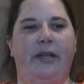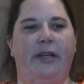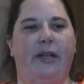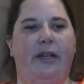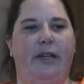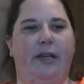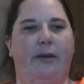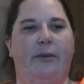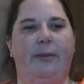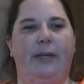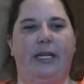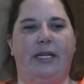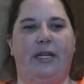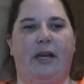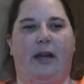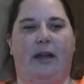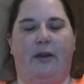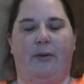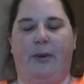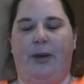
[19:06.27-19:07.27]
hear me
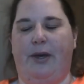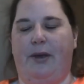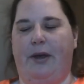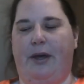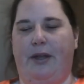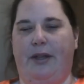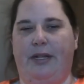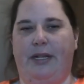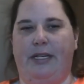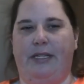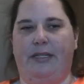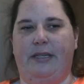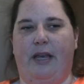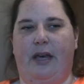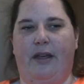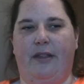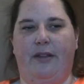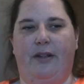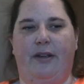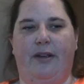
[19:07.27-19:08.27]
talk about all this
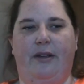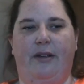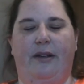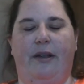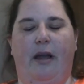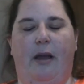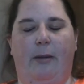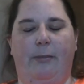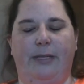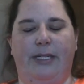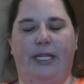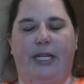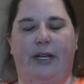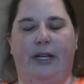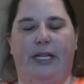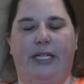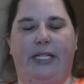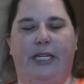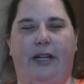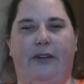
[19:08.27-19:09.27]
other
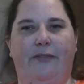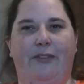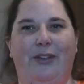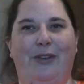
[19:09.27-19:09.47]
commentary stuff.